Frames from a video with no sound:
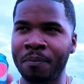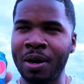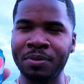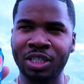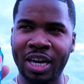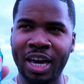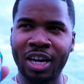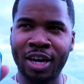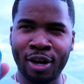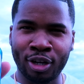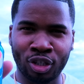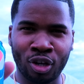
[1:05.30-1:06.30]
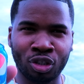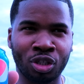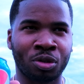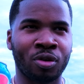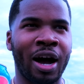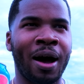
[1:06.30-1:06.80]
Pepsi ain't getting us no
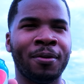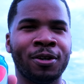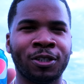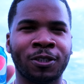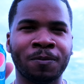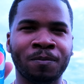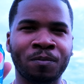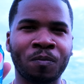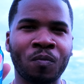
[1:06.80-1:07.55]
subscribers.